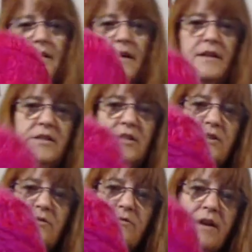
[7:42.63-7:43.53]
And it's
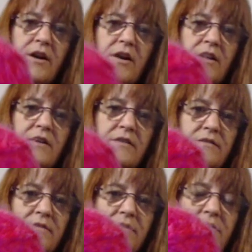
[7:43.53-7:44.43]
just Red Heart
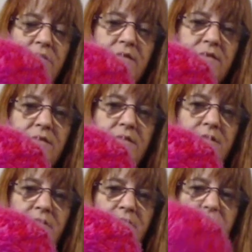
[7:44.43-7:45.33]

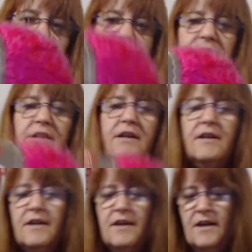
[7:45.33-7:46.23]

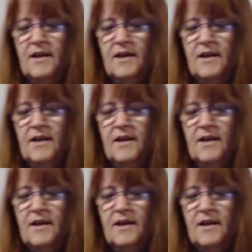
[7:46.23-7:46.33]
Yuki.